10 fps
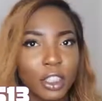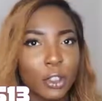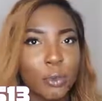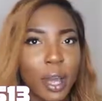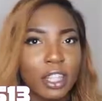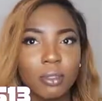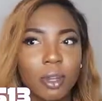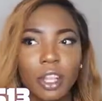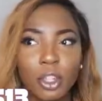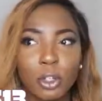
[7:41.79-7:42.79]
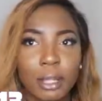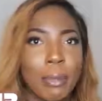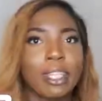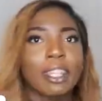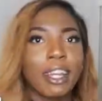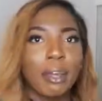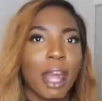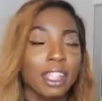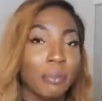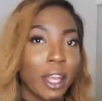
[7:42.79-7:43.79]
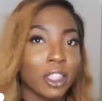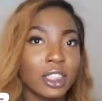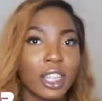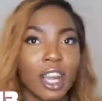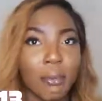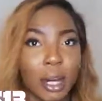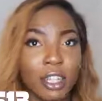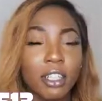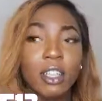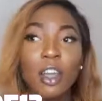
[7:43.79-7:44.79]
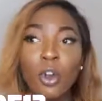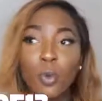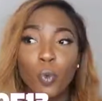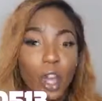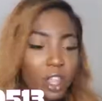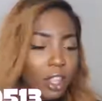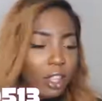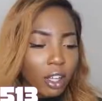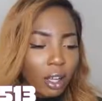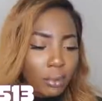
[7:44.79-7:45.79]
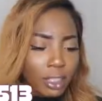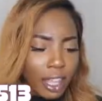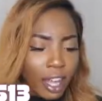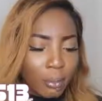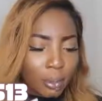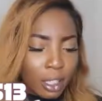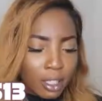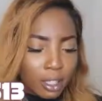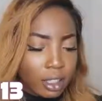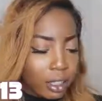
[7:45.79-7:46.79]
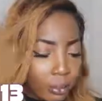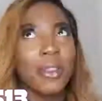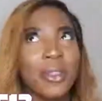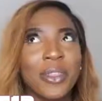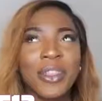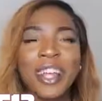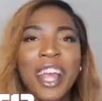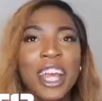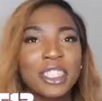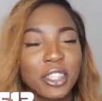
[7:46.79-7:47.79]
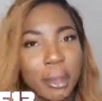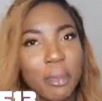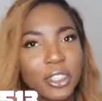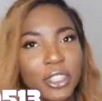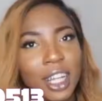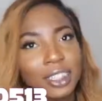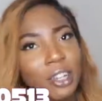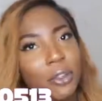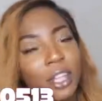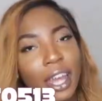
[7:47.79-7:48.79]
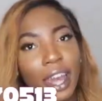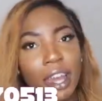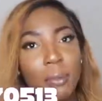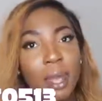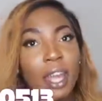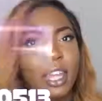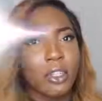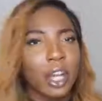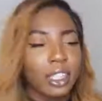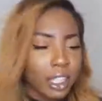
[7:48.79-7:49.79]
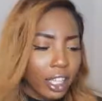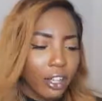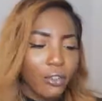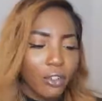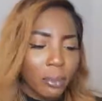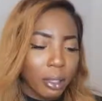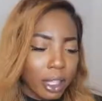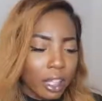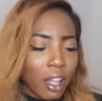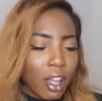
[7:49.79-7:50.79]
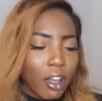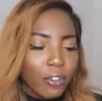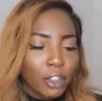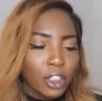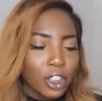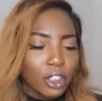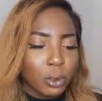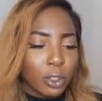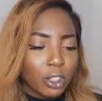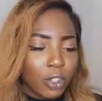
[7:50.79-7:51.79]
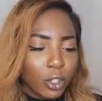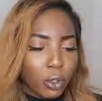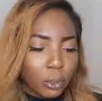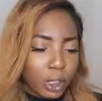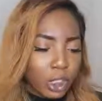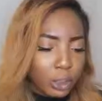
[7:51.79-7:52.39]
you might as well, like, you're basically getting cash back just like Ibotta with this app, and it's lit. So yeah, make sure you guys download that app and you guys can get free money for just doing stuff that you normally